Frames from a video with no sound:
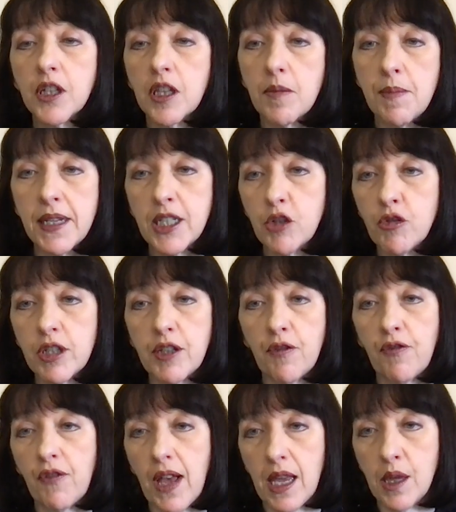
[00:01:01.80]
to the mysteries of
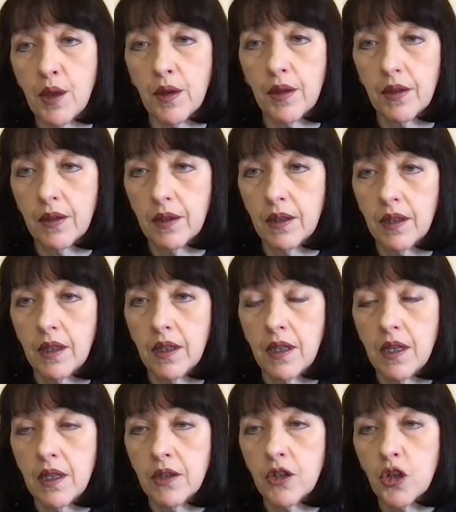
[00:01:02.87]
faith,
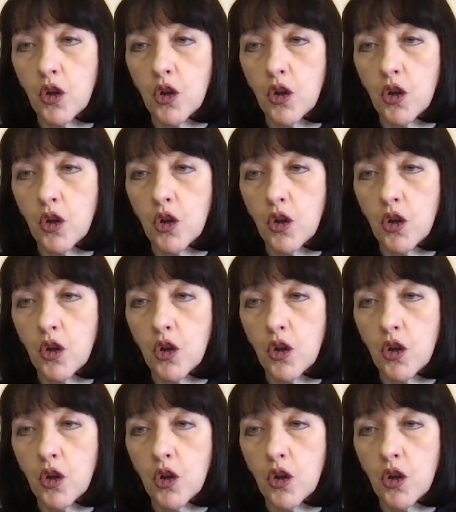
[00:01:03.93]
to